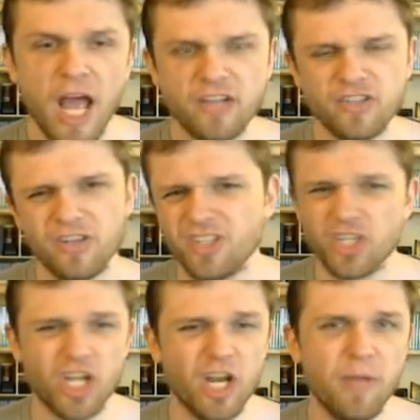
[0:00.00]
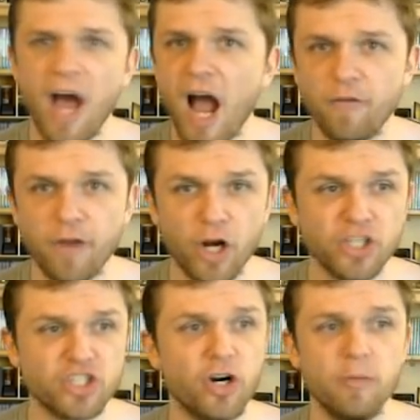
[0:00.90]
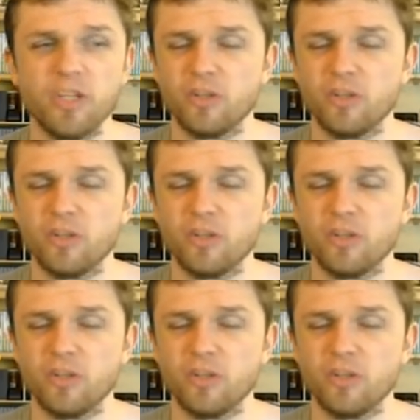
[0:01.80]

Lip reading: And so this is just going to be a higher variance tournament.